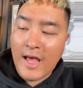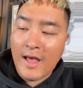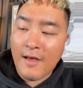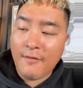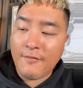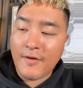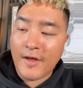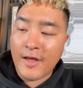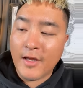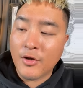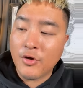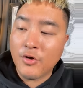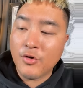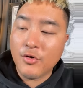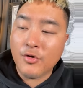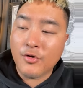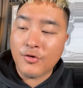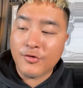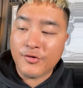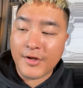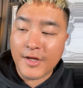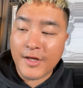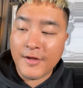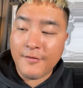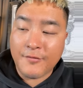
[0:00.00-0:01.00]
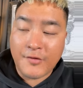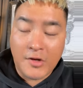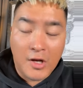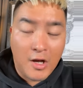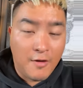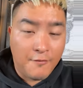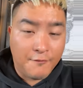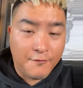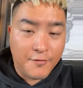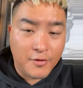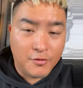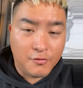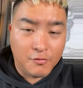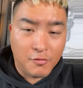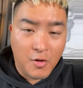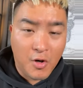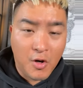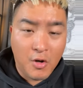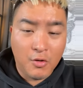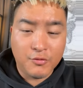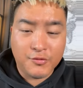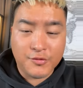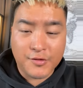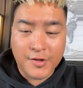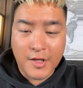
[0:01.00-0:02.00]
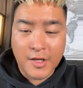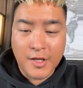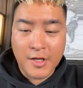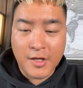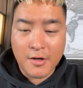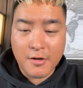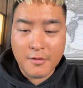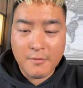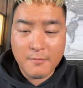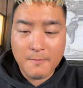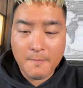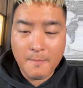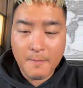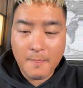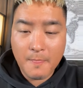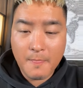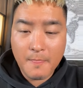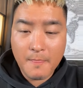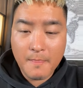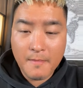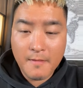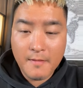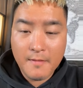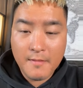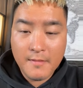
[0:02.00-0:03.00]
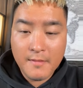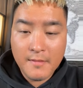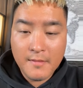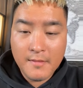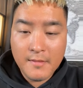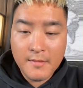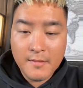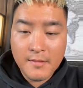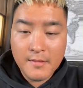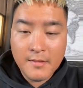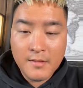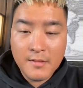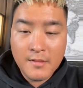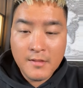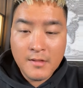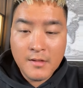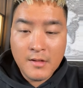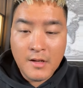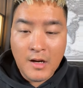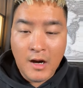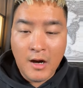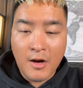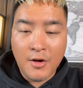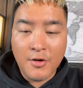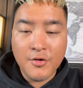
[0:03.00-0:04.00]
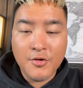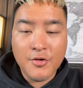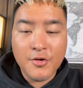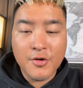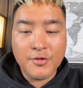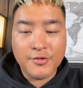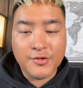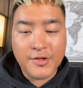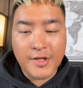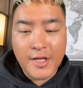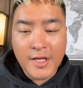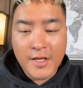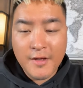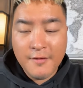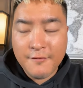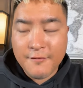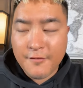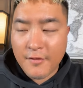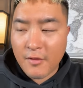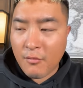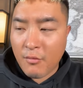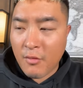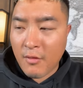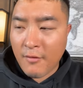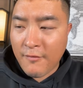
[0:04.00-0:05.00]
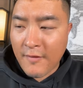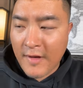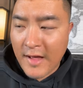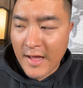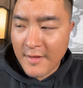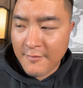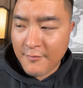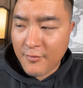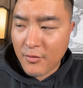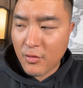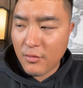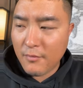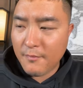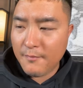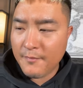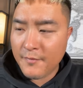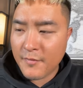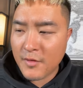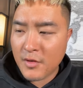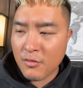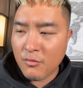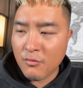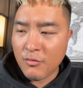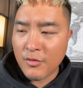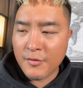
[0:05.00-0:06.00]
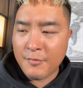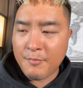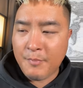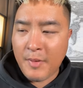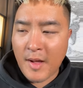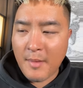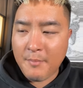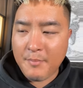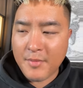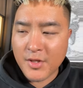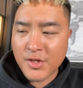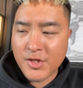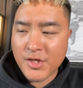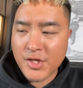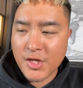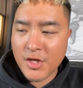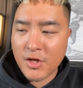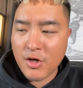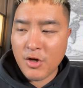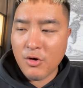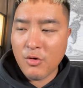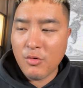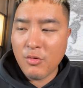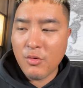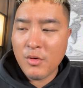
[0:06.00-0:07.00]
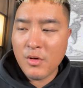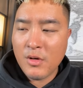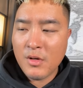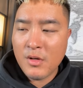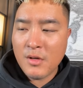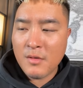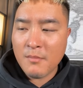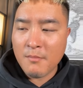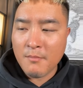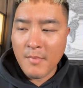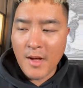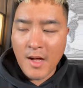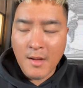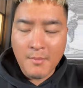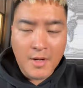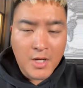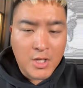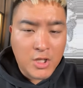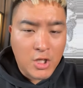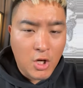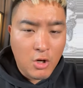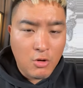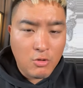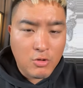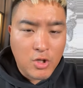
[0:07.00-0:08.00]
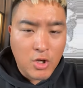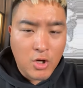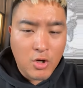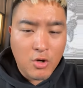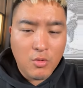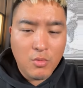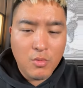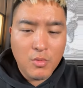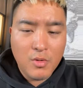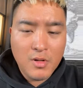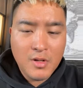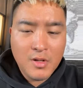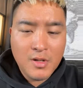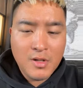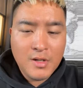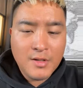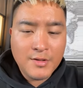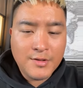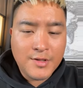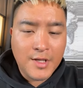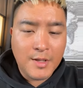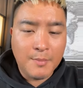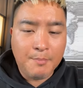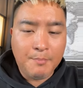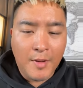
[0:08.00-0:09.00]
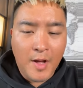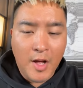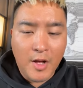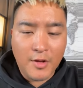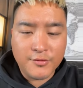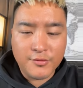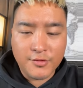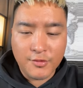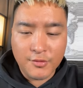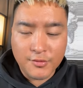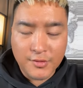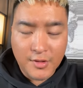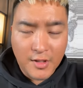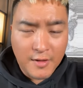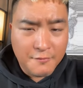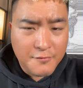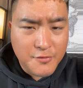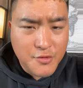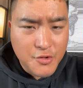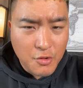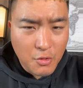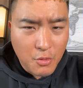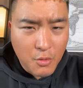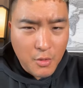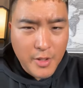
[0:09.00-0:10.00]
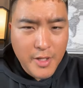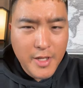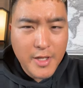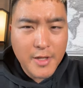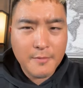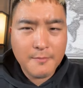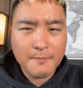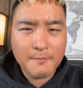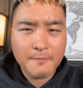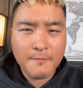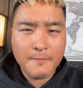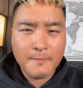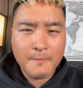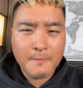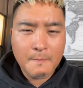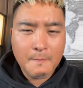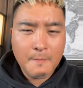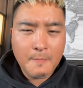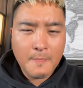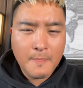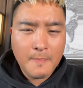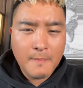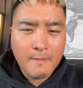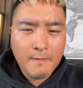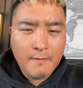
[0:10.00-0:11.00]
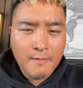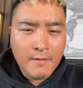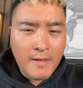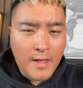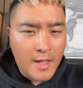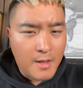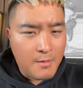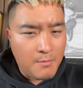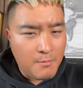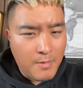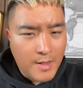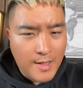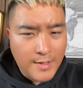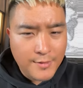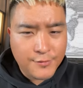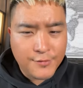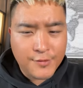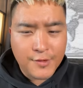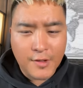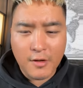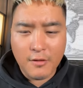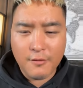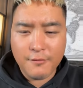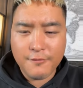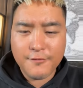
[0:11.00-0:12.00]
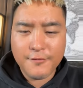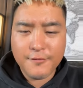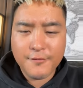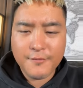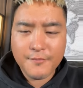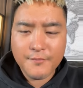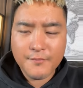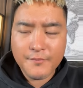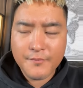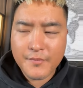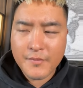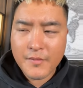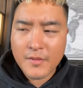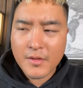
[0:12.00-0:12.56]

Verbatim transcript: have a New Year's Eve conference we're hosting here. Our New Year's Eve revival with Papa Gio, Mama Coco, the Apostles of Joy, and myself,